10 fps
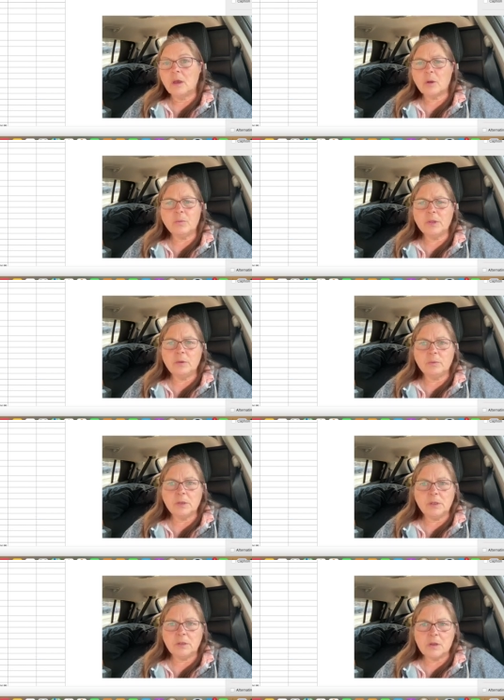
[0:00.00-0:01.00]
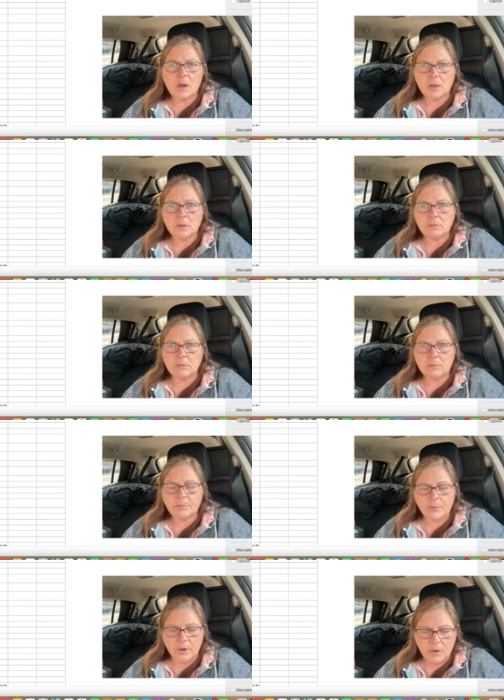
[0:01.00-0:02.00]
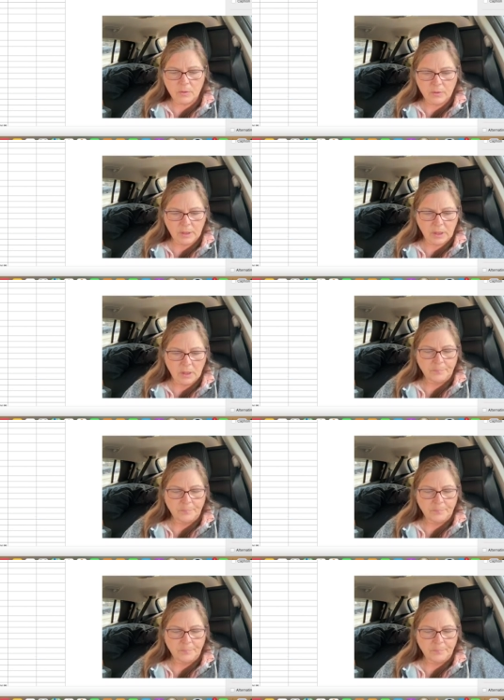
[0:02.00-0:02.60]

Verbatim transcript: are really, really not priority.